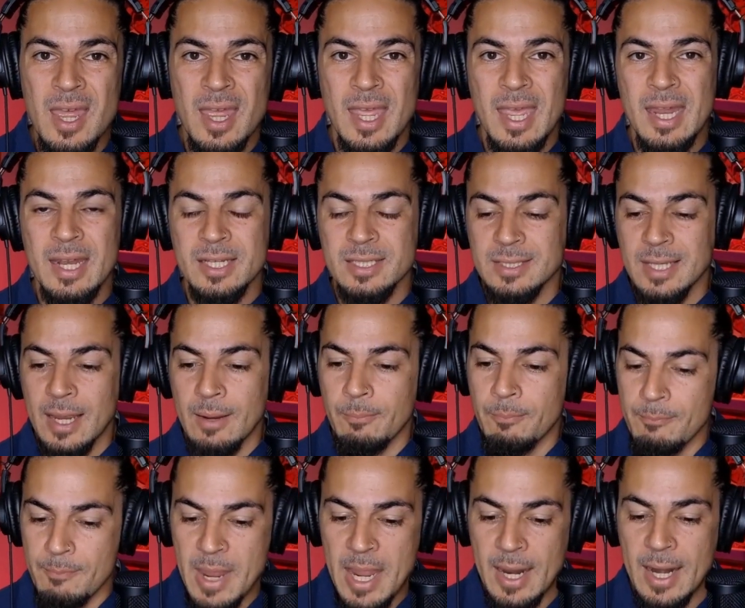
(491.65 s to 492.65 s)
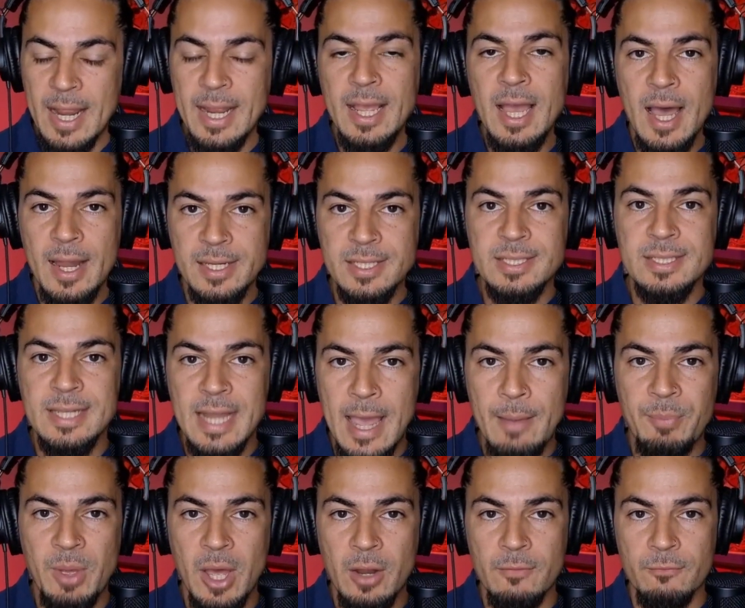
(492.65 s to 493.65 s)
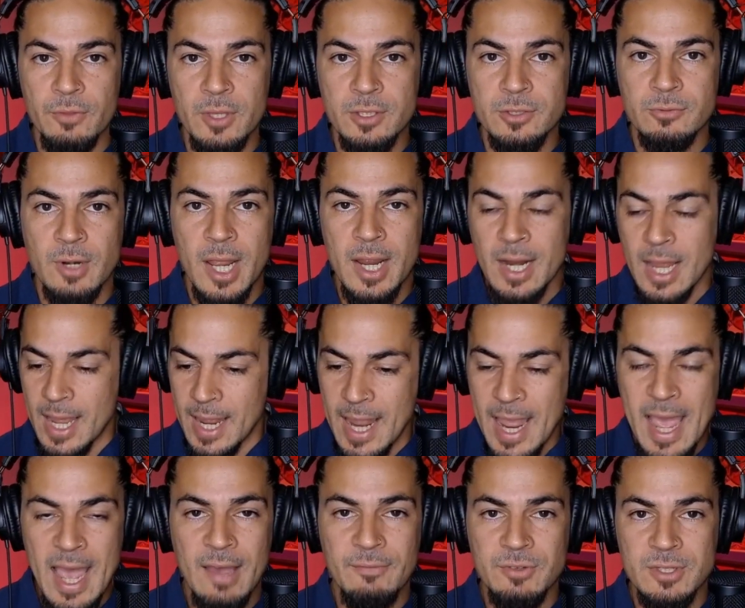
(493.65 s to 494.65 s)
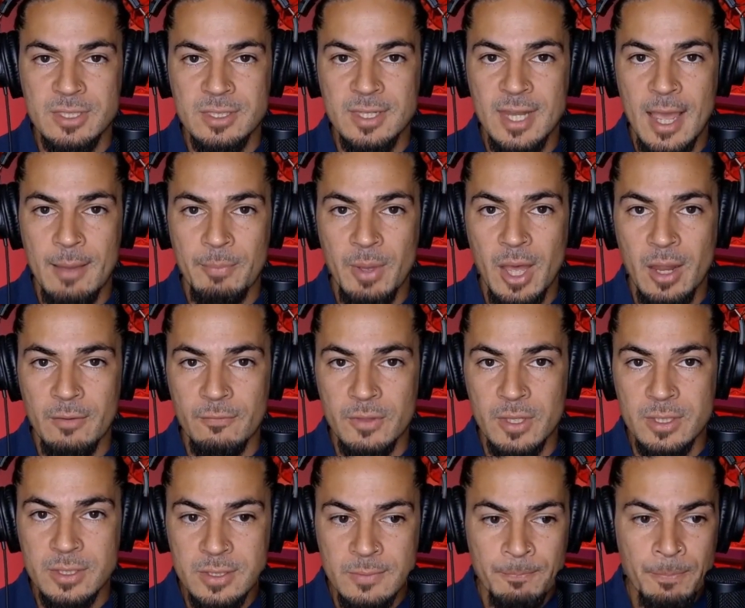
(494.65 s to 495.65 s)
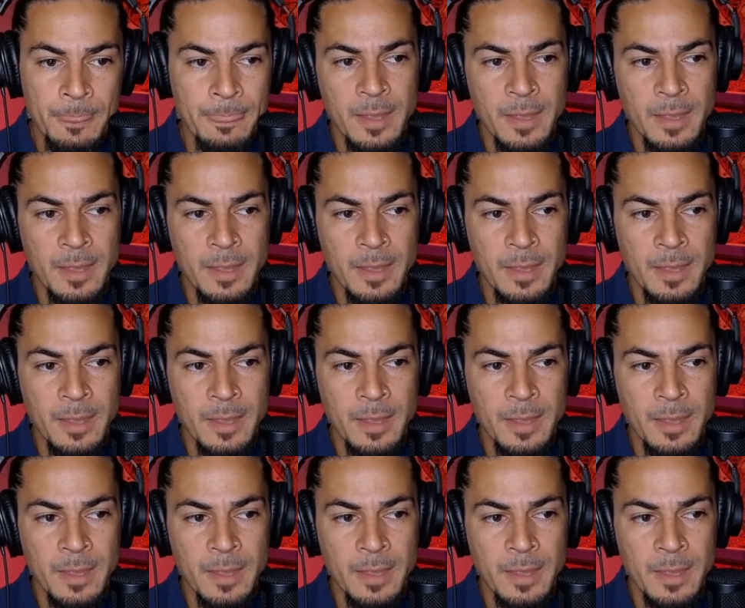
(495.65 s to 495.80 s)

And it's like, man, I got to snap out of this, right? I have to snap out of this.